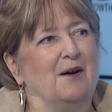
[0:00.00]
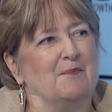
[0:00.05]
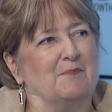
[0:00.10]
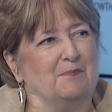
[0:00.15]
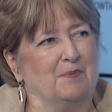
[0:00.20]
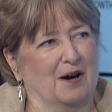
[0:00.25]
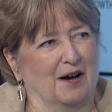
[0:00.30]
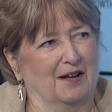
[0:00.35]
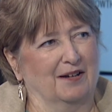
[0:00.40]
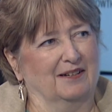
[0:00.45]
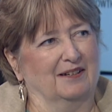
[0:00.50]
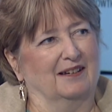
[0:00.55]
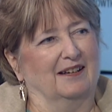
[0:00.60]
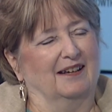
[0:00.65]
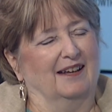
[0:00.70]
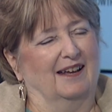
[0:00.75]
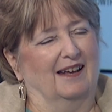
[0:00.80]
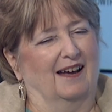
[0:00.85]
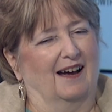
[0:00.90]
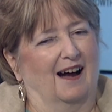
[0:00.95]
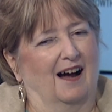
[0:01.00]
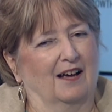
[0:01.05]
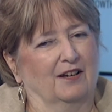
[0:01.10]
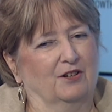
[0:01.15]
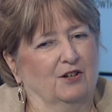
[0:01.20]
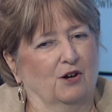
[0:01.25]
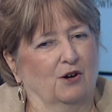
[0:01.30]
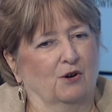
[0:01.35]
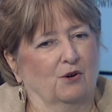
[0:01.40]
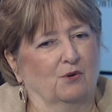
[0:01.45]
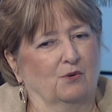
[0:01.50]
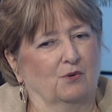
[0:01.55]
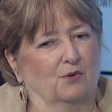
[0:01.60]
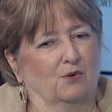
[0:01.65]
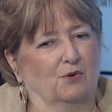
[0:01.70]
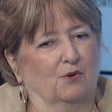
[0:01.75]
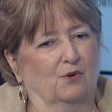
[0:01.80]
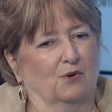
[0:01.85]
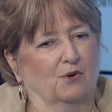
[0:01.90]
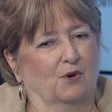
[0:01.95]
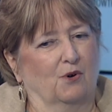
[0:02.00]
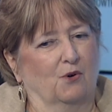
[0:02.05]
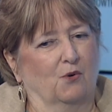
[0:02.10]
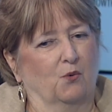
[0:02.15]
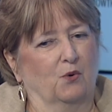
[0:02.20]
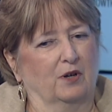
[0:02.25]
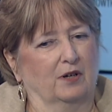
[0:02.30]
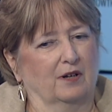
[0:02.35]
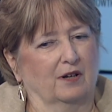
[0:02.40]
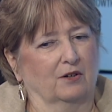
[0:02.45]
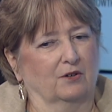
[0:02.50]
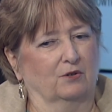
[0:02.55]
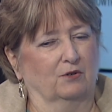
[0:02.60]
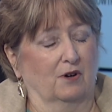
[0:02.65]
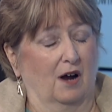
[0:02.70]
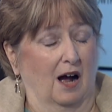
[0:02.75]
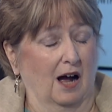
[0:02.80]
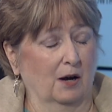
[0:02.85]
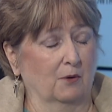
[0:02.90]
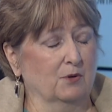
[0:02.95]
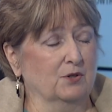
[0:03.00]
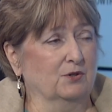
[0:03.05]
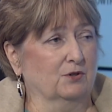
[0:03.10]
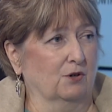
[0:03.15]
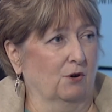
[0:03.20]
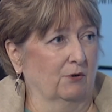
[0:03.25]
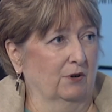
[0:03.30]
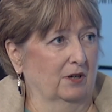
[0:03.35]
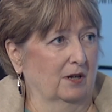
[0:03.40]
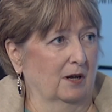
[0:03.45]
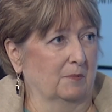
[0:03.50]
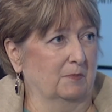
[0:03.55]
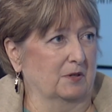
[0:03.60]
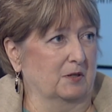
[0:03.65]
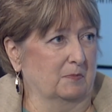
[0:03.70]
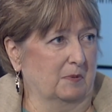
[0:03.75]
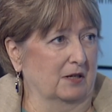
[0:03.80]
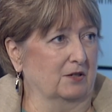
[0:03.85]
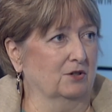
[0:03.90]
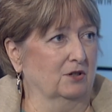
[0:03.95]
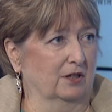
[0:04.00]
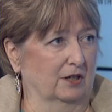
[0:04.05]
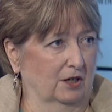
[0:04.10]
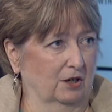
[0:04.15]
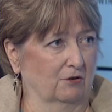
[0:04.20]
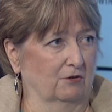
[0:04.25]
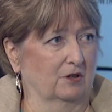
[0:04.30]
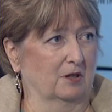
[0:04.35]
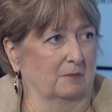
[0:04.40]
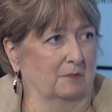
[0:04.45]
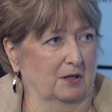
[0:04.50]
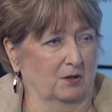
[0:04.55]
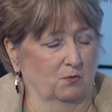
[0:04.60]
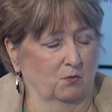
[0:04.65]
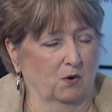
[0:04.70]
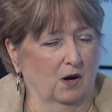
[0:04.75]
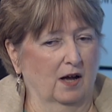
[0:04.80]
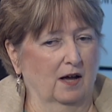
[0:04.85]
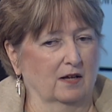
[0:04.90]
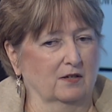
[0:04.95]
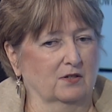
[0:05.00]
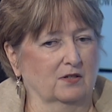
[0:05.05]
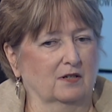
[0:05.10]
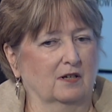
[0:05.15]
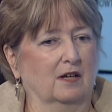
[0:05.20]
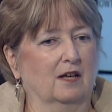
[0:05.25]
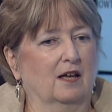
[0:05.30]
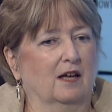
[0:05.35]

but I know when I was growing up, especially here in the Midwest,